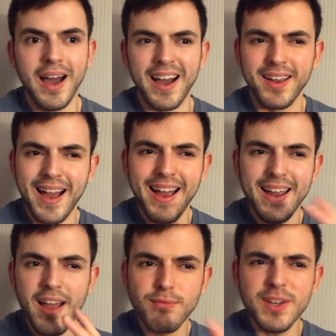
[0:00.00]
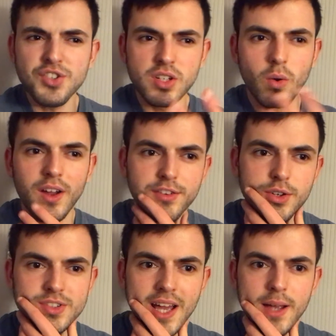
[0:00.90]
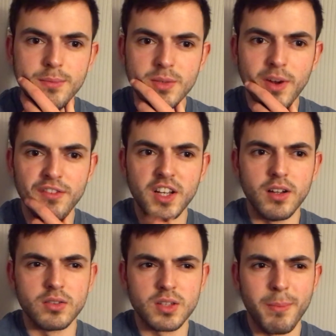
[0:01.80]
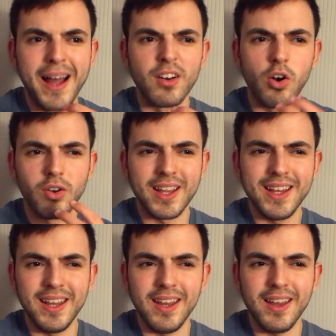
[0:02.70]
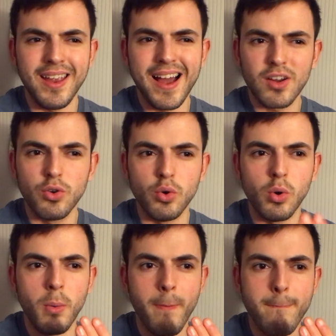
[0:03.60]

I've mentioned quite a few times in my videos a band called Kiki Gaku